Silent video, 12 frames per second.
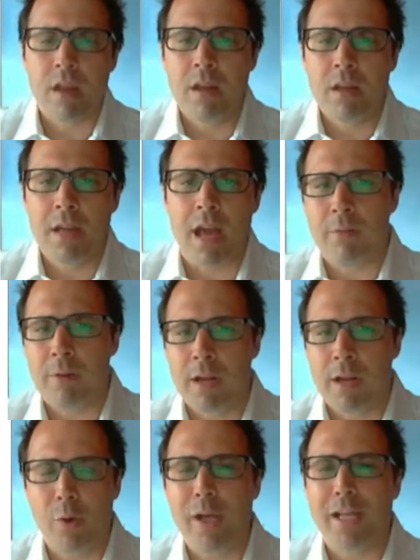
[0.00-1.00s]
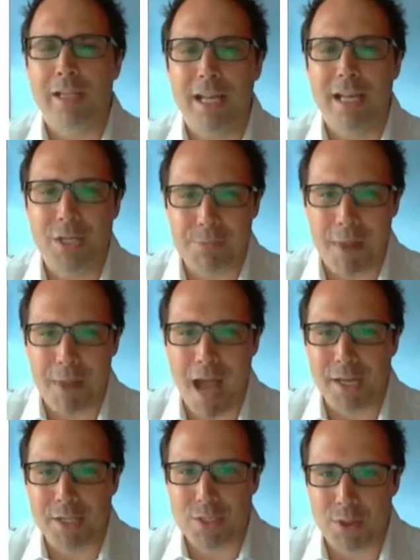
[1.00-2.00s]
Now, quite clearly, Japan
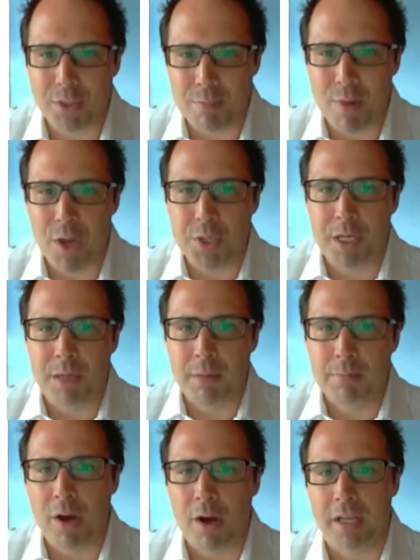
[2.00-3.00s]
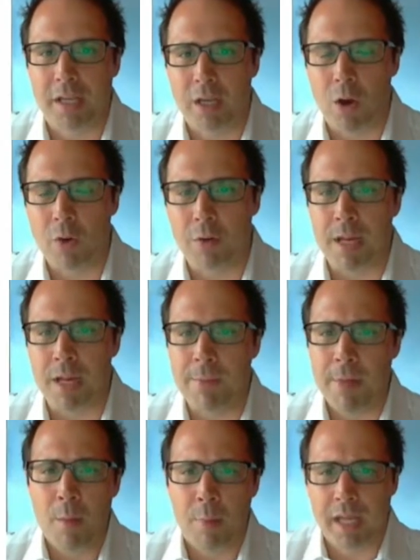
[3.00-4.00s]
is not an emerging market economy,
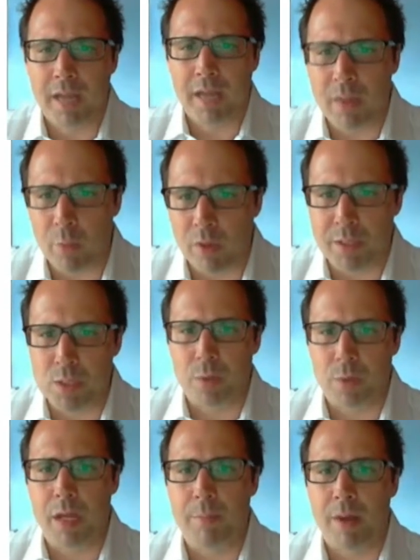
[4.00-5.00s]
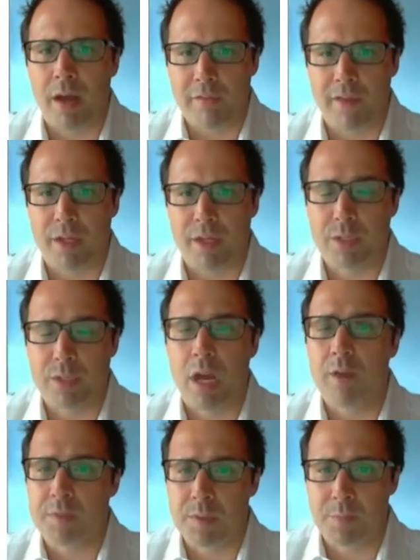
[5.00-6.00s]
but given that we've been talking about FX
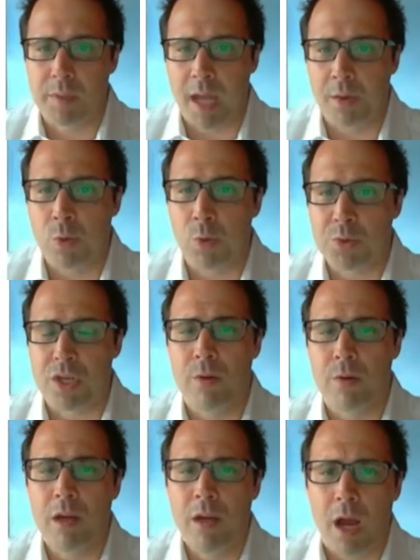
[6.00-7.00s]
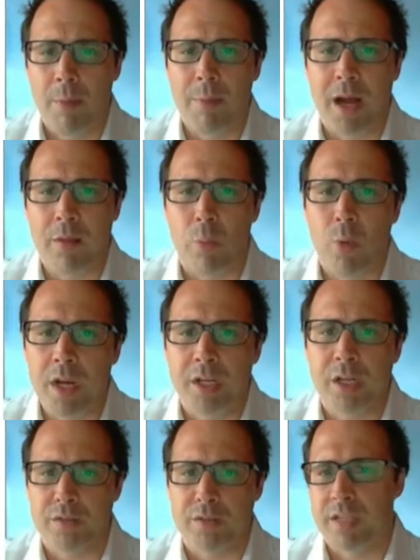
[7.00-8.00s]
reserves and also about the
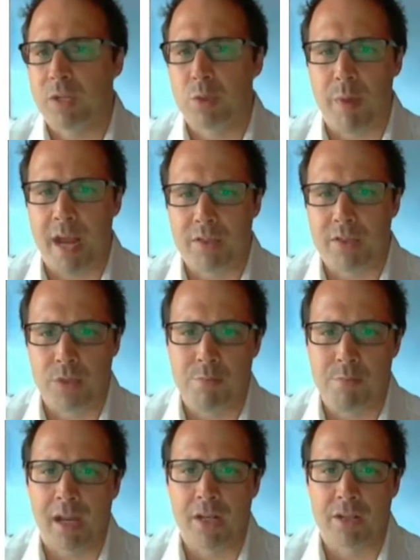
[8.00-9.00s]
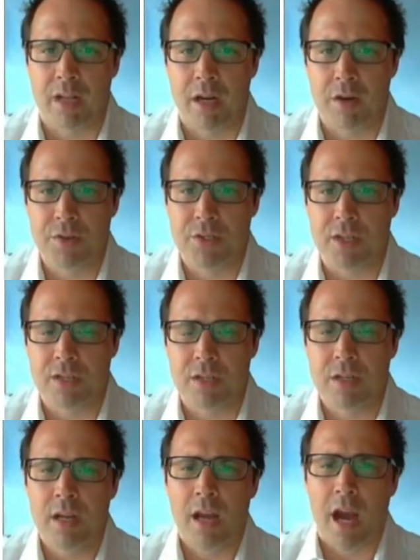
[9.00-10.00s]
willingness of central banks to manage their currencies,
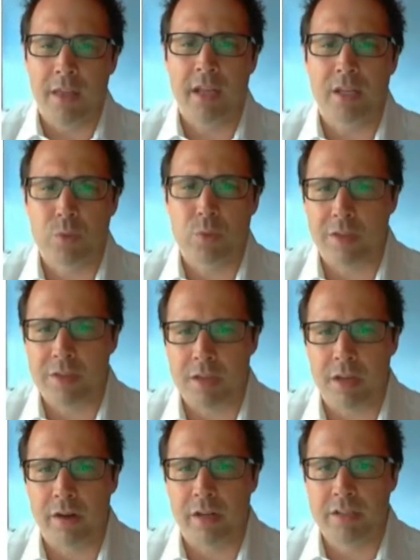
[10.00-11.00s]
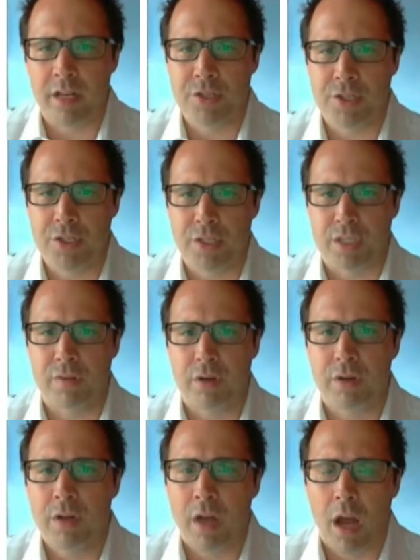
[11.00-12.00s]
I think it's worth turning our attention just
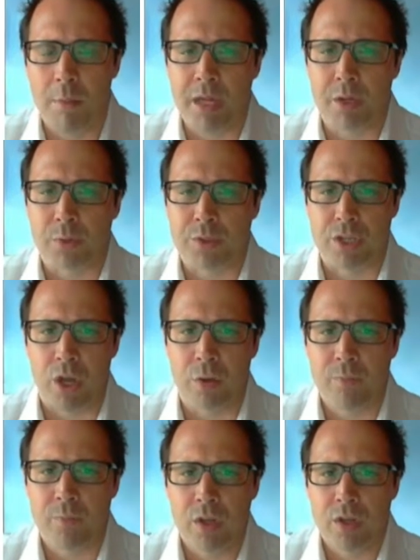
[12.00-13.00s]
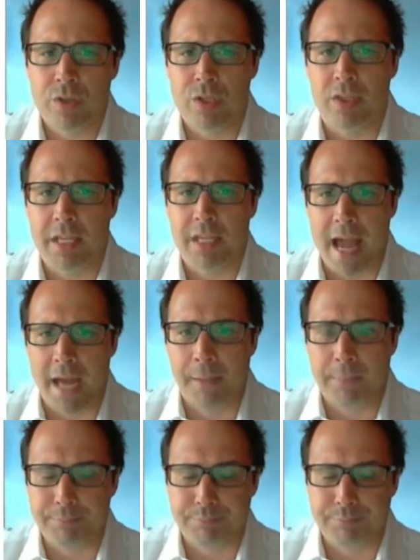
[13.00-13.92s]
for a minute or so to the yen.